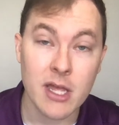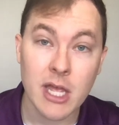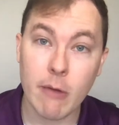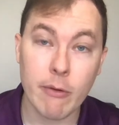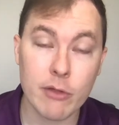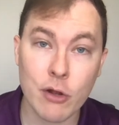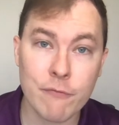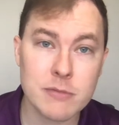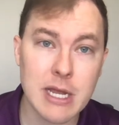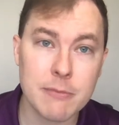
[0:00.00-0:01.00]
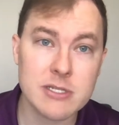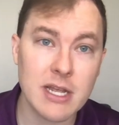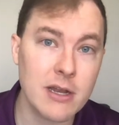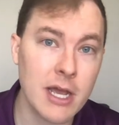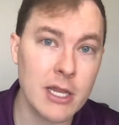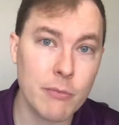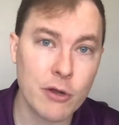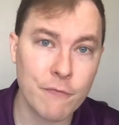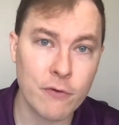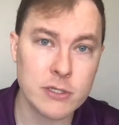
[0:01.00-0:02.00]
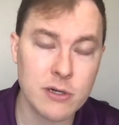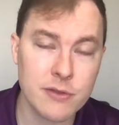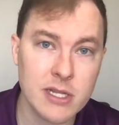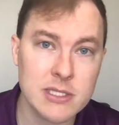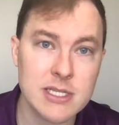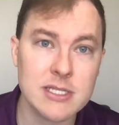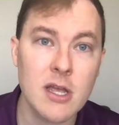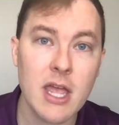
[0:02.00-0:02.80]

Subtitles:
And what we learn from chapters 8 and 9 in the book of 1 Corinthians is